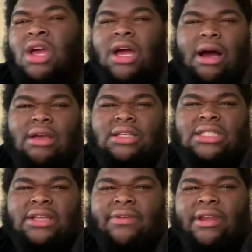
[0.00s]
I'll say
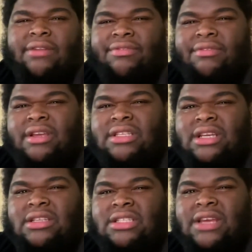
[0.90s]
7 out
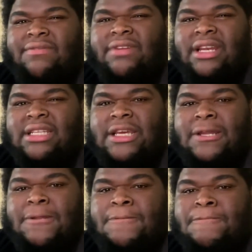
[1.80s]
of
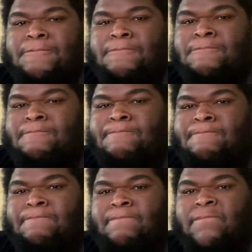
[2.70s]
10
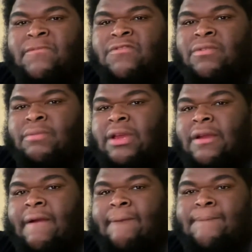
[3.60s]
for me.
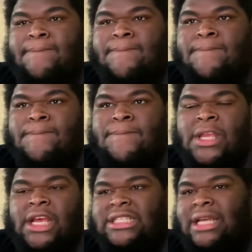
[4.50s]

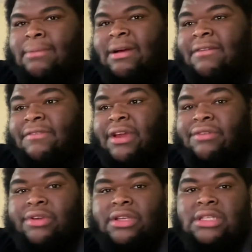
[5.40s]
It's not my
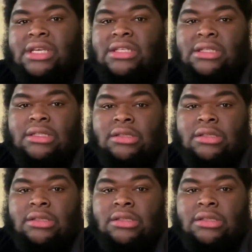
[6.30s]
favorite season,